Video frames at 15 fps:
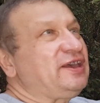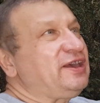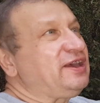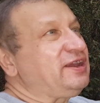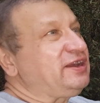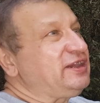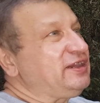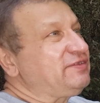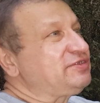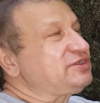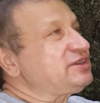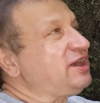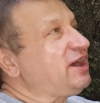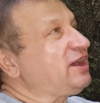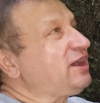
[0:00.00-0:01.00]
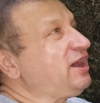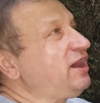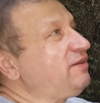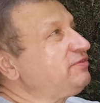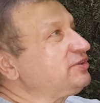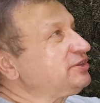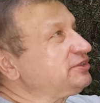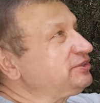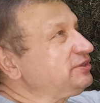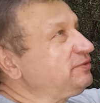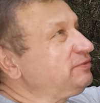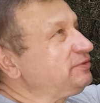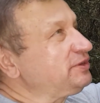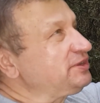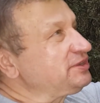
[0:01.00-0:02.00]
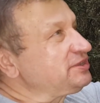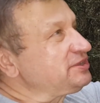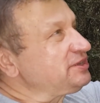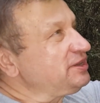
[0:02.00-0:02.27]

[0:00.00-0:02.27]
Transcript: leaves are covered with